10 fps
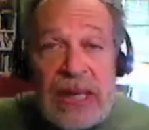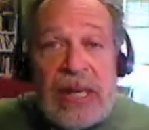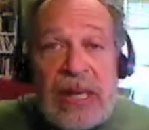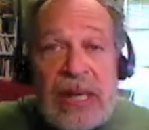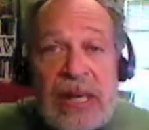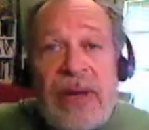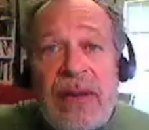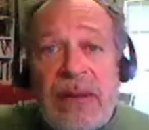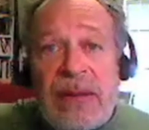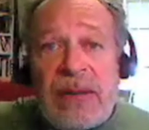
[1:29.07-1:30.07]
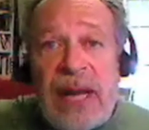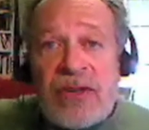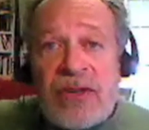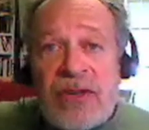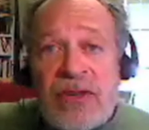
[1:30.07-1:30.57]
Uh, and then the
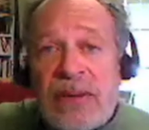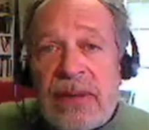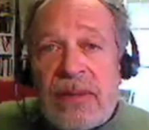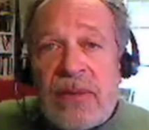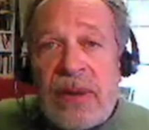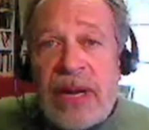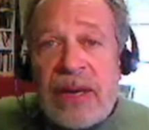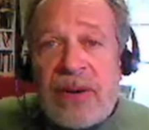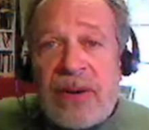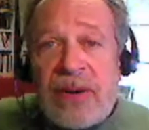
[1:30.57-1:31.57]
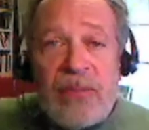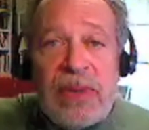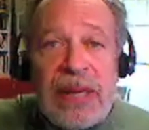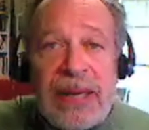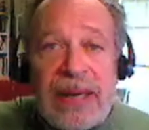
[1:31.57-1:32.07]
last third we might call
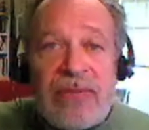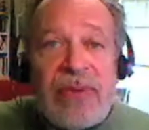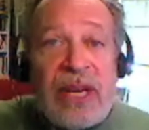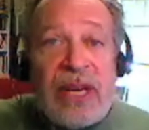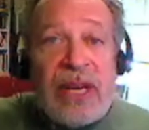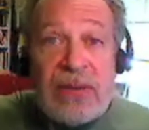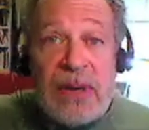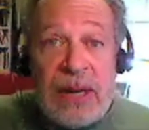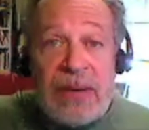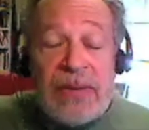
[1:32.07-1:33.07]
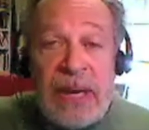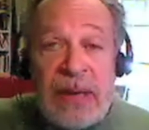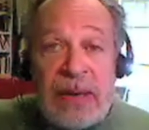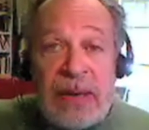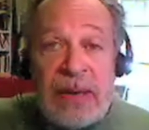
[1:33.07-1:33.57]
public investment, and
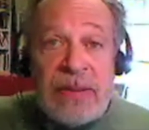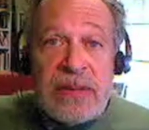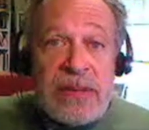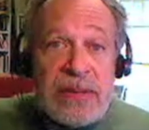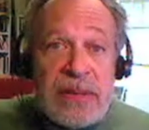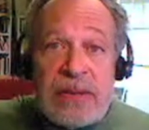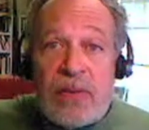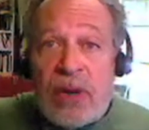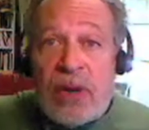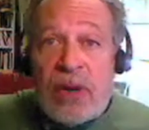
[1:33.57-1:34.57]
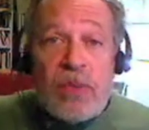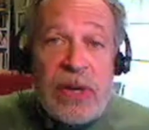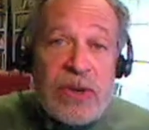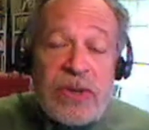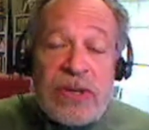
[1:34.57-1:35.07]
that is uh, roads and
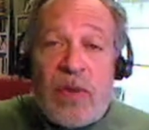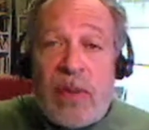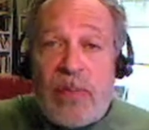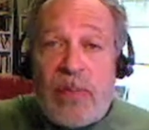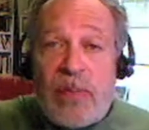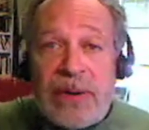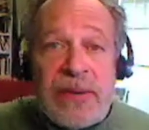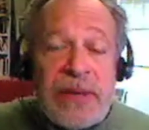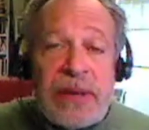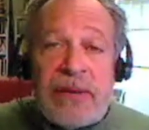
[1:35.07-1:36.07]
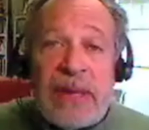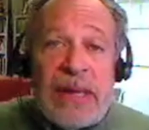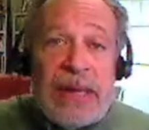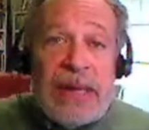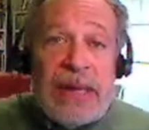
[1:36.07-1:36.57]
bridges and repairs and
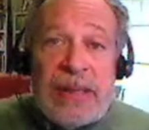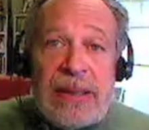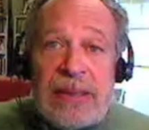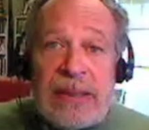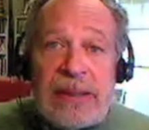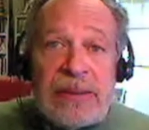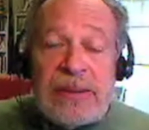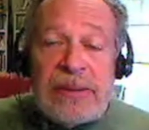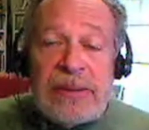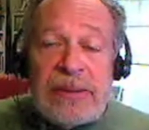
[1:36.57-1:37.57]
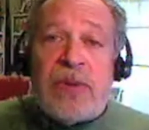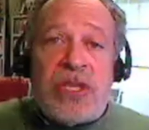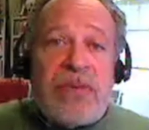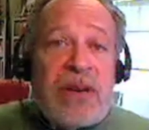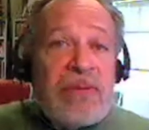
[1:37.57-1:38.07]
uh, all
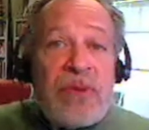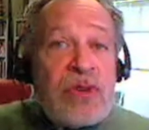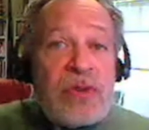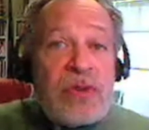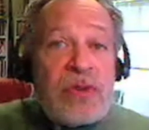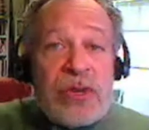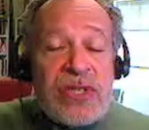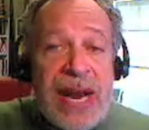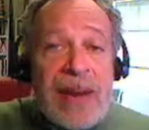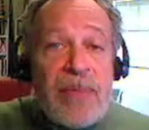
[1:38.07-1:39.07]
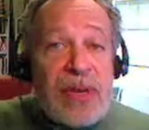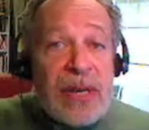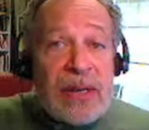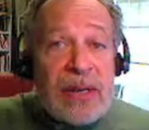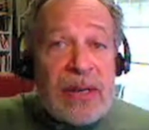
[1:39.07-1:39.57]
sorts of infrastructure type
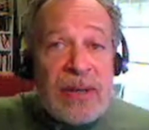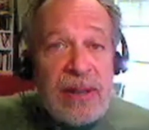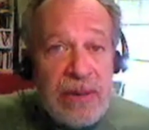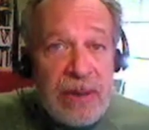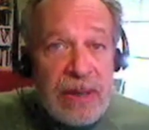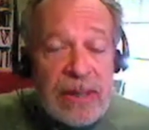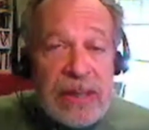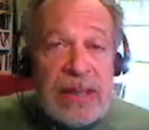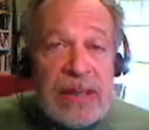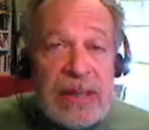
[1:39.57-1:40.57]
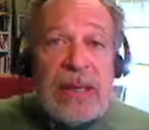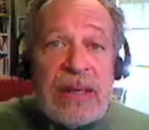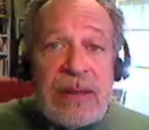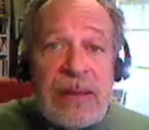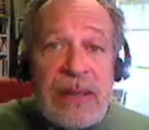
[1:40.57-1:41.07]
things, including
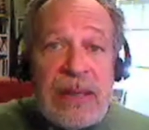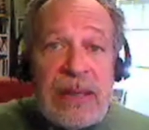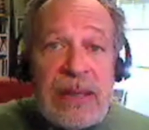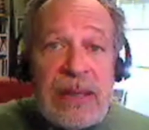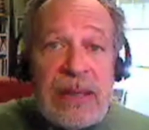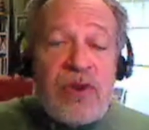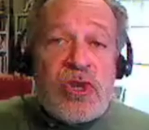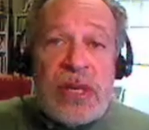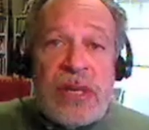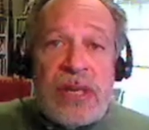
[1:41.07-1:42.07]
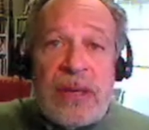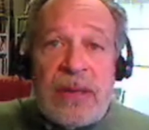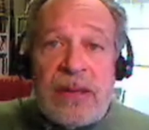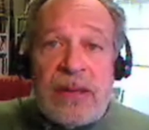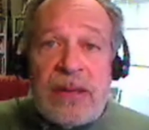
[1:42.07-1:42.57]
uh, the energy
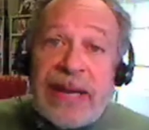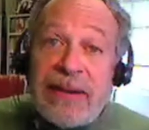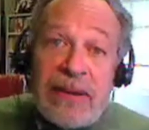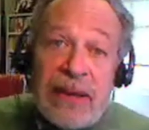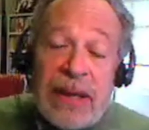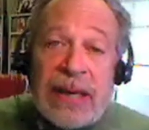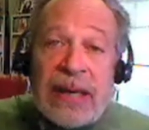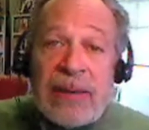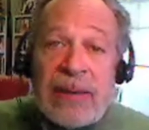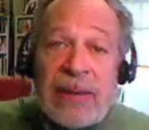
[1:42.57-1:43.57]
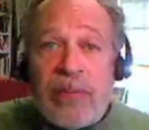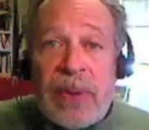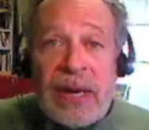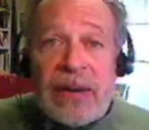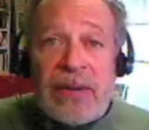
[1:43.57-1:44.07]
grid and
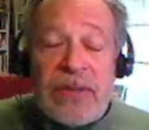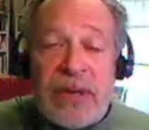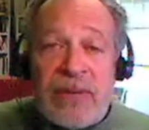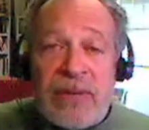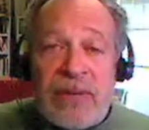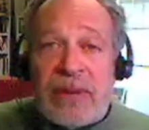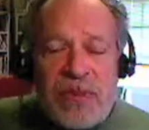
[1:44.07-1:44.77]
broadband and so forth.